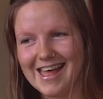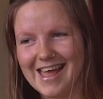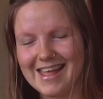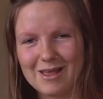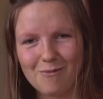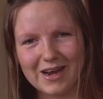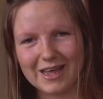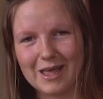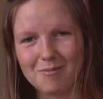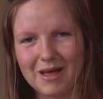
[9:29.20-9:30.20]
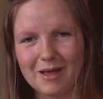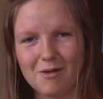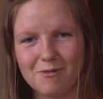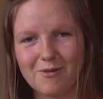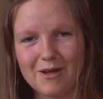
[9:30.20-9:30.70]
and then when I came back at
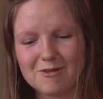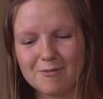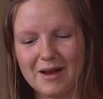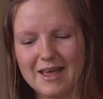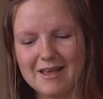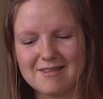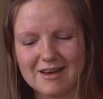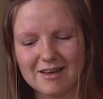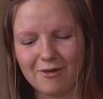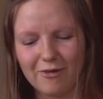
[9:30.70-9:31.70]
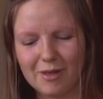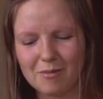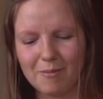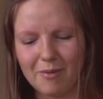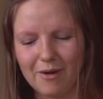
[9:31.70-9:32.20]
my friend's place and I told them
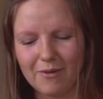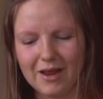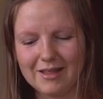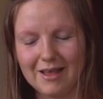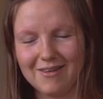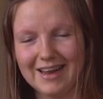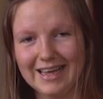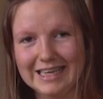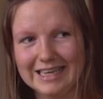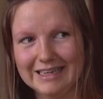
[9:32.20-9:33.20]
about it, they were like,